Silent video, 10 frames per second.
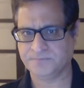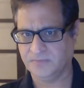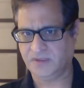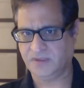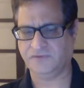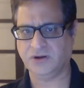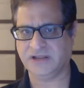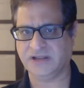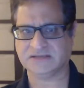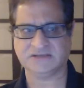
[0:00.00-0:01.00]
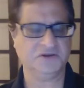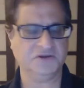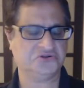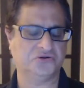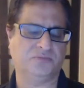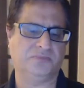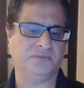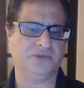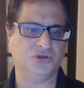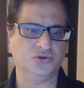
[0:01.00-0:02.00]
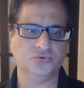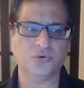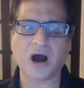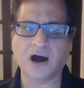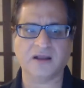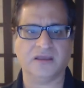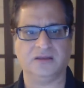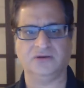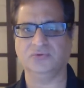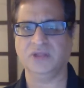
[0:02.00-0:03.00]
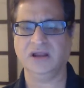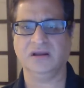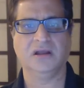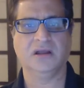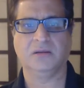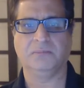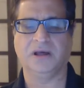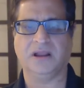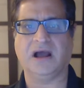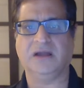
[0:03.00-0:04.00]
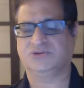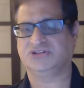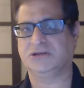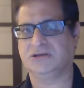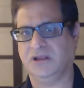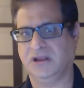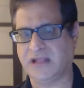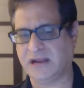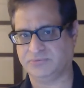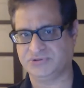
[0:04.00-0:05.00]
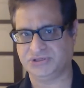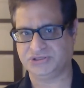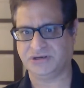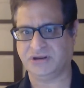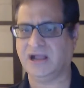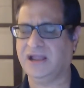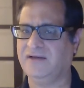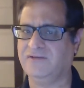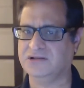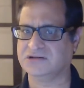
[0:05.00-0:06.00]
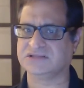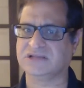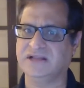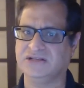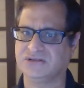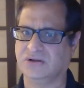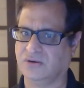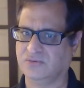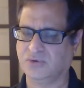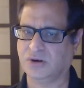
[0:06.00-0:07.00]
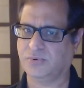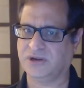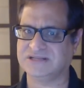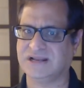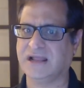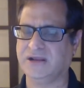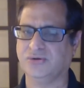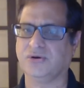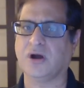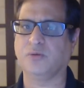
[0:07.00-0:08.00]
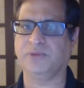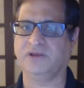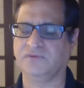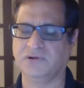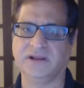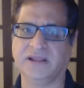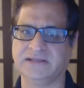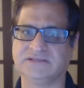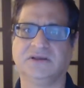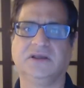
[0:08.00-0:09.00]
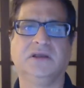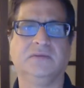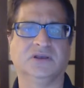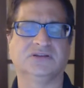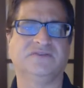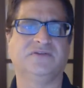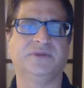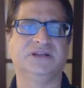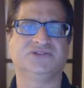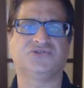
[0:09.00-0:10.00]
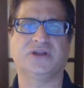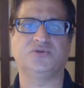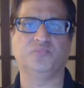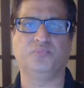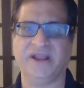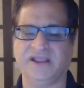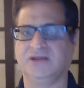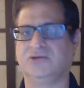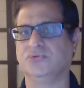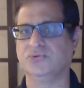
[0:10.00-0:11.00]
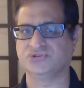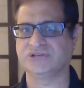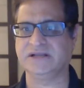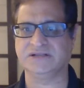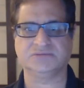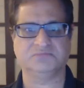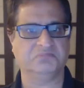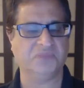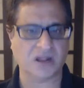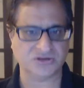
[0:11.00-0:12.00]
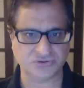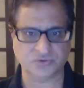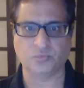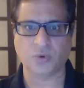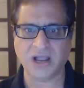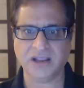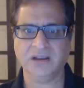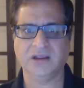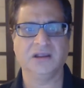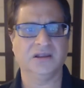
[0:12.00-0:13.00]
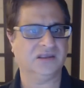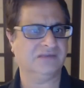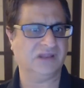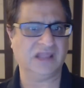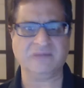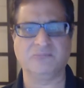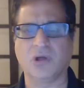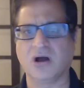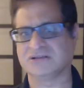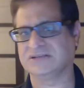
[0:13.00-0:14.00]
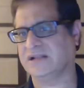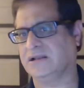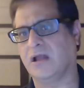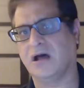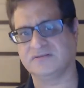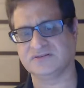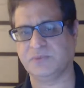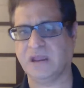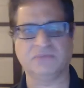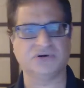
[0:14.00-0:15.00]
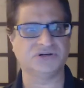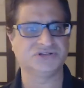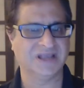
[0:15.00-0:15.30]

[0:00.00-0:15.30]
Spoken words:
If you're tech savvy, sure, maybe you can do that, but I wasn't in that position. I have other sites on WordPress and I know how painful it gets because everybody's trying to break into those sites. Not sure why. Even like blogs get a lot of spammers